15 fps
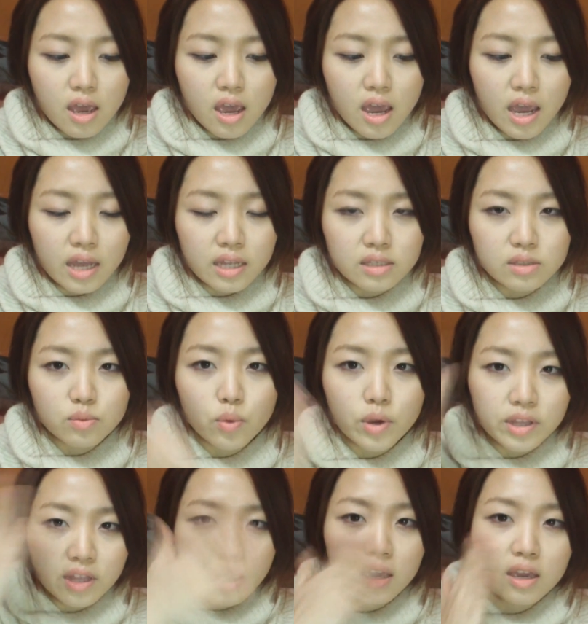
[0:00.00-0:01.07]
And
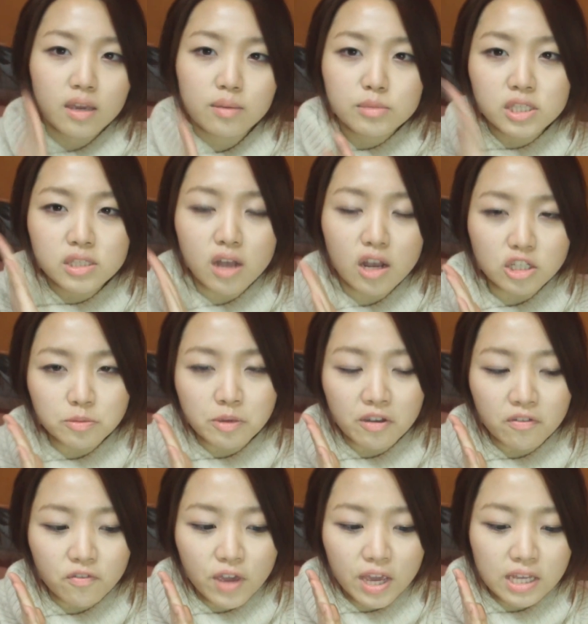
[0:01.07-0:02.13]
when I massage my
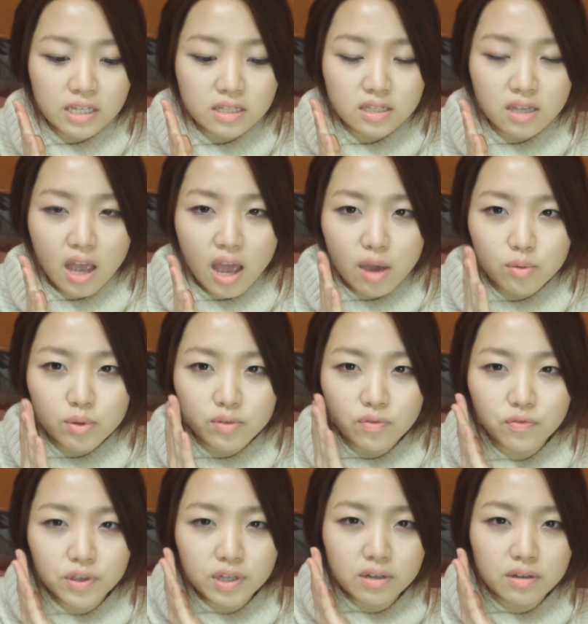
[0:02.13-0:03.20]
face, I would
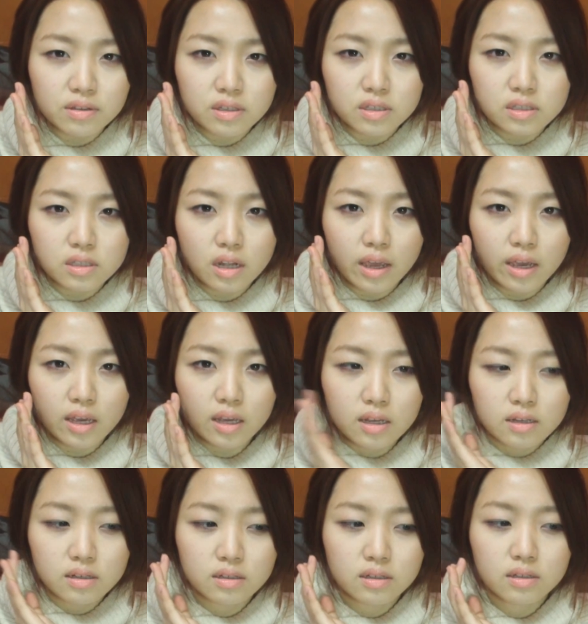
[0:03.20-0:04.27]
feel this like
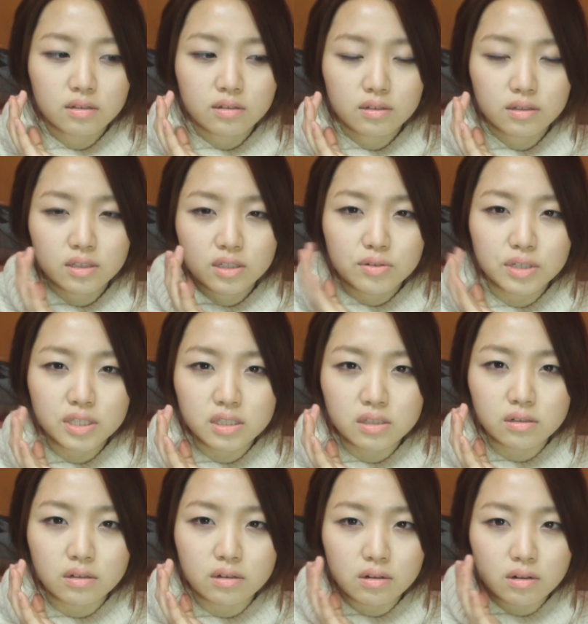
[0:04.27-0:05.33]

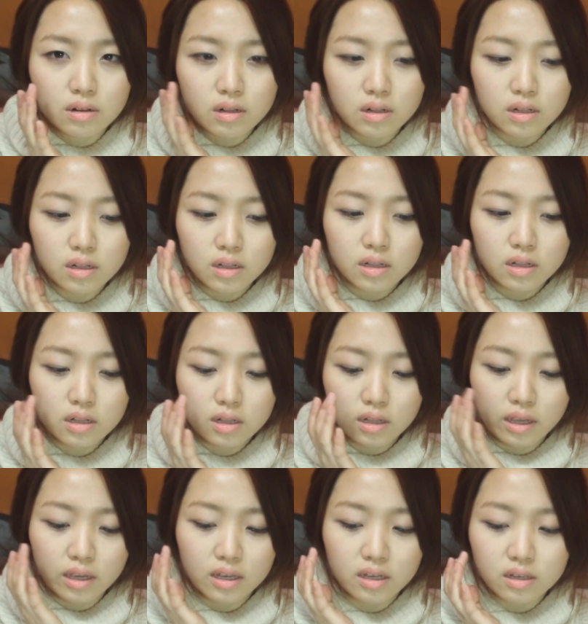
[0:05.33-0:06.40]
crystal
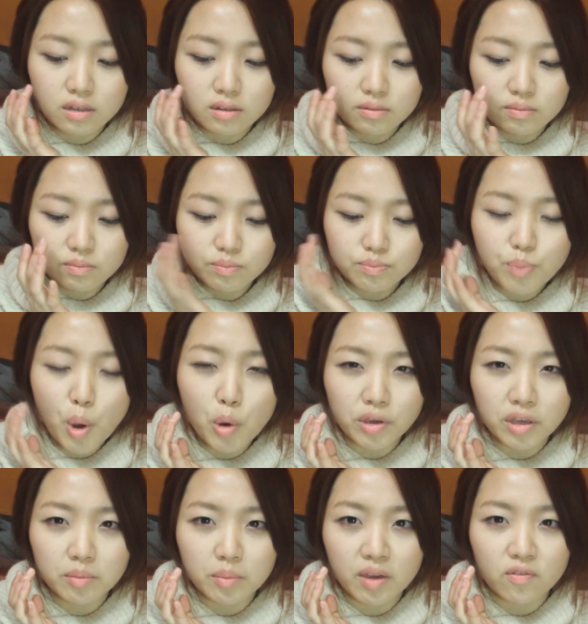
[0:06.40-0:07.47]
like
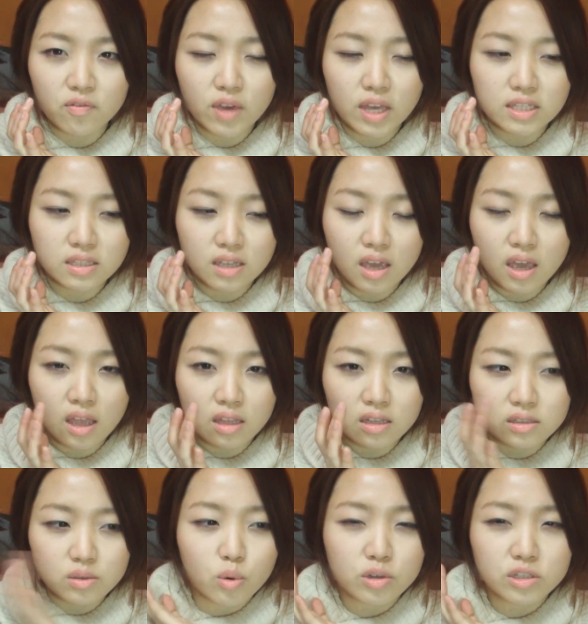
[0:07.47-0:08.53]
poking my face
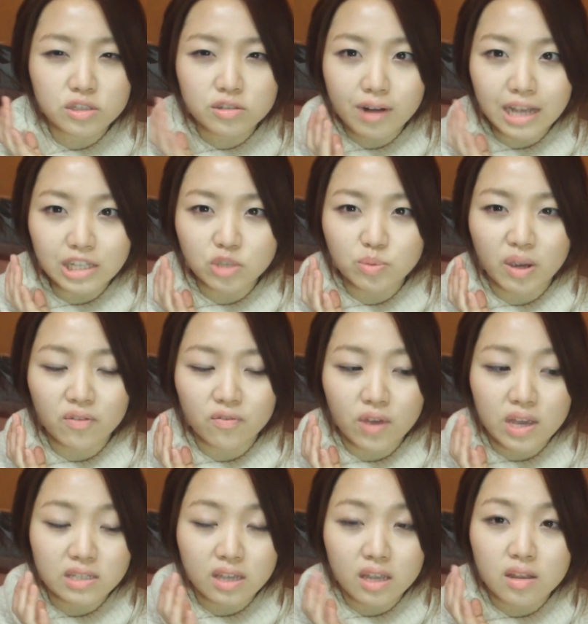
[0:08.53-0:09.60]
or scratch my
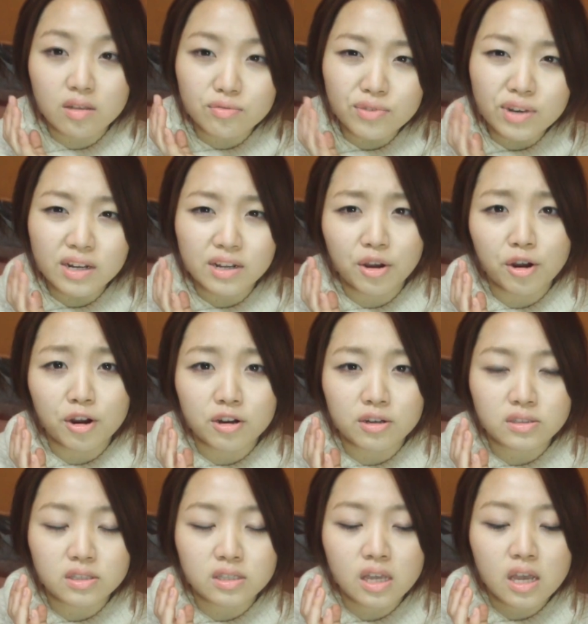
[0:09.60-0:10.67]
face, and it really
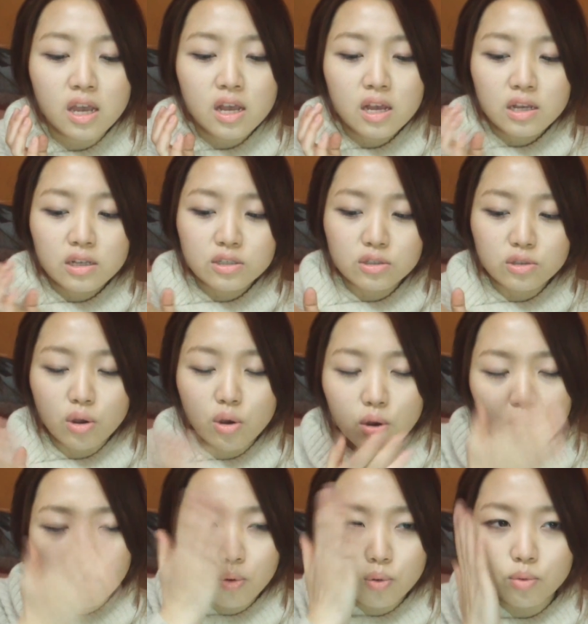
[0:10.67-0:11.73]
hurts.
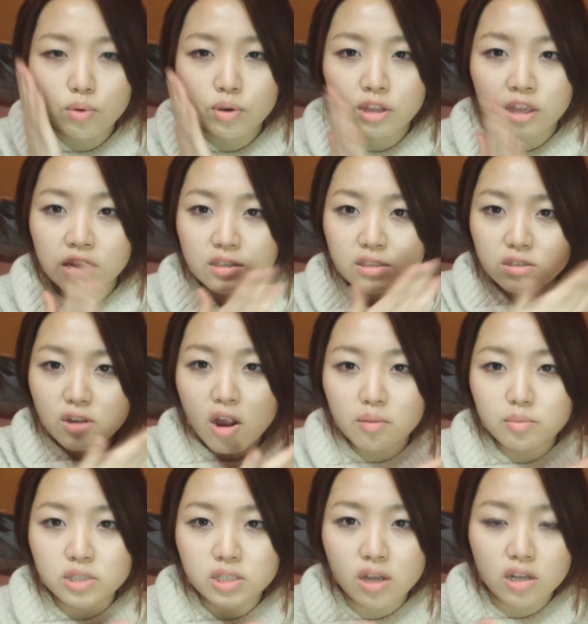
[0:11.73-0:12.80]
So when I start
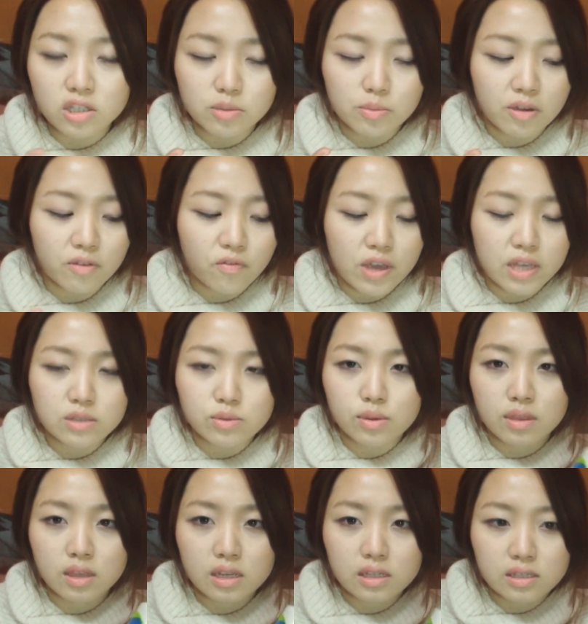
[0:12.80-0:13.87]
massaging my face
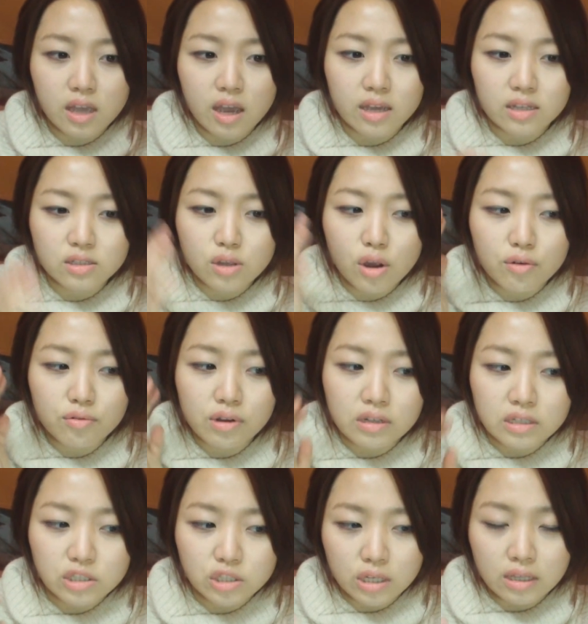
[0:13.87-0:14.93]
with this, I start
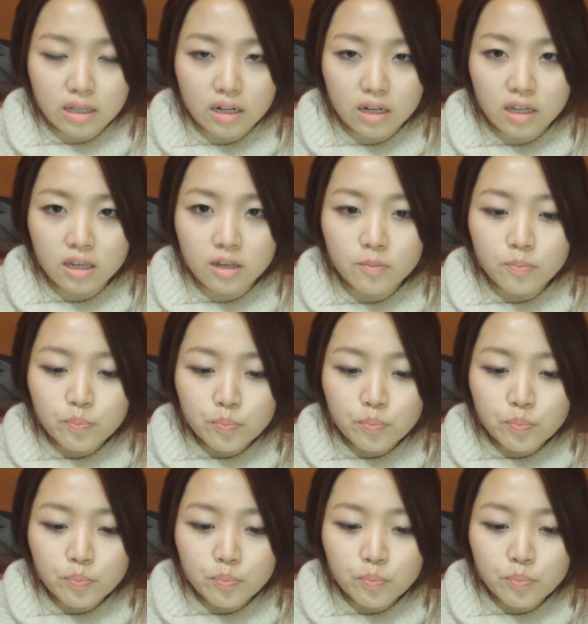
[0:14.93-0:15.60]
really gently,